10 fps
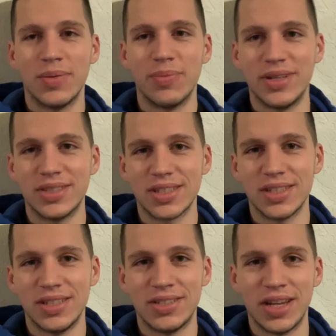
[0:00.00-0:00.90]

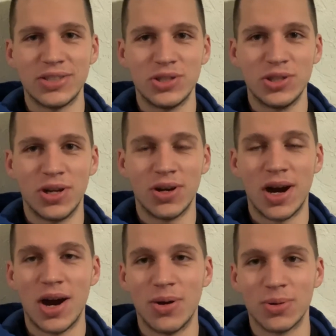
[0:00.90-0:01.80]
basically tests you
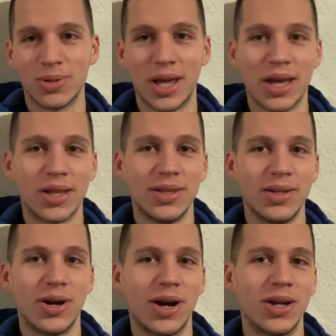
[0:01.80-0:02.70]
how likely
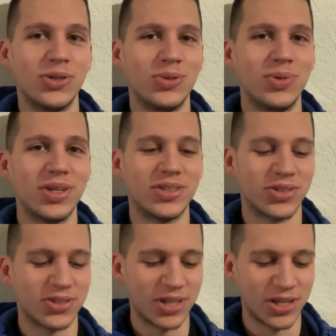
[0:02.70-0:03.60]
you are to be a
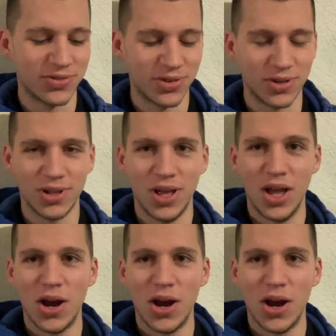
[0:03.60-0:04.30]
successful